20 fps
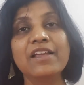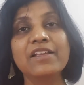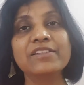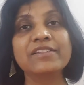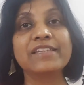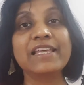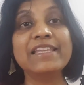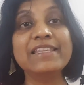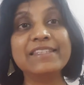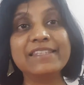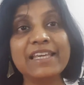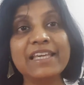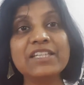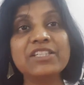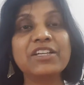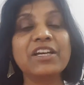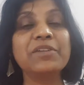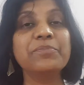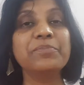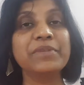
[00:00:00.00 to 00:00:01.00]

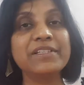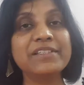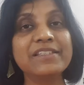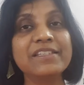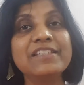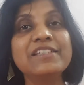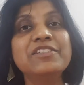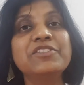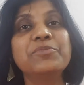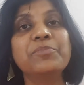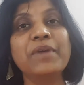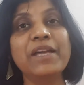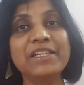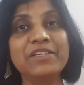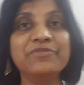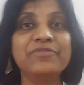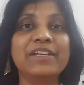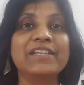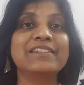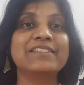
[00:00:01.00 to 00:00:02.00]
Sensation precedes
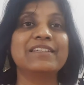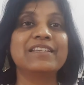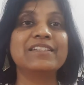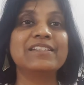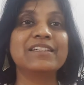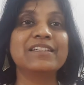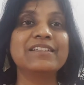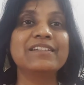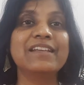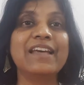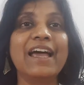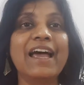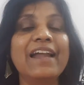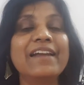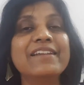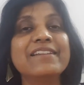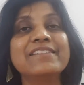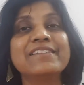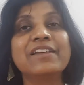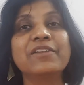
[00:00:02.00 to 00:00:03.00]
manifestation
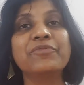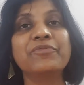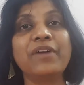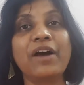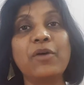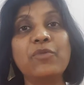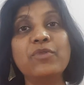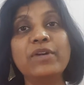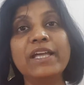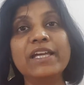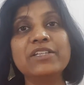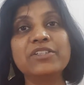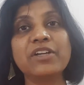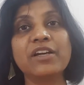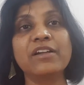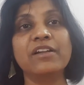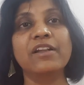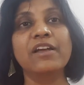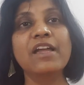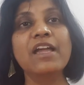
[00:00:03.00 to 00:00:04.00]
and is the
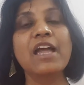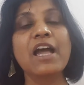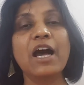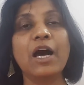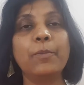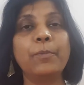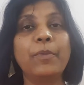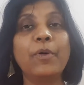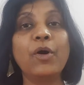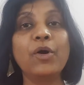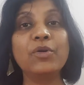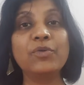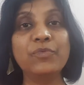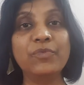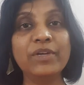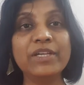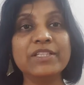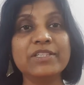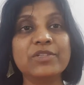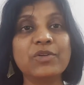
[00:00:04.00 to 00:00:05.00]
foundation upon
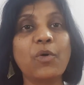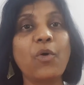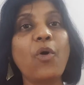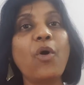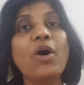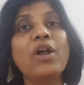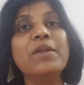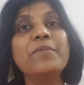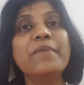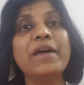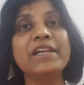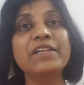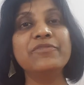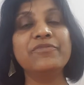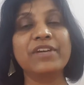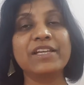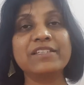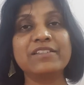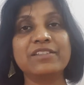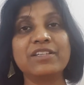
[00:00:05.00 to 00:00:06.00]
which all
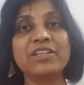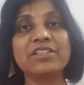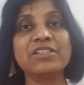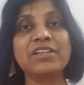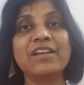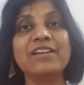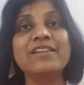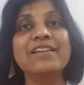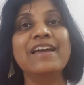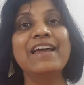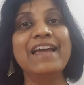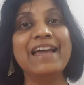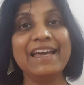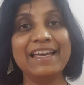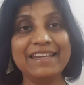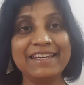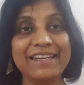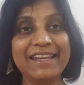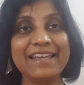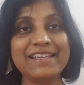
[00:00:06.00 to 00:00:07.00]
manifestation
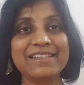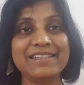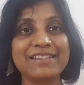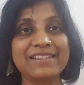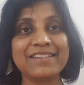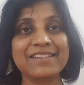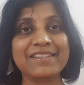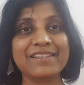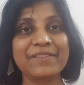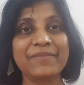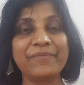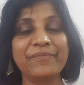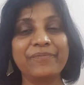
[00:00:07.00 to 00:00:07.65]
rests.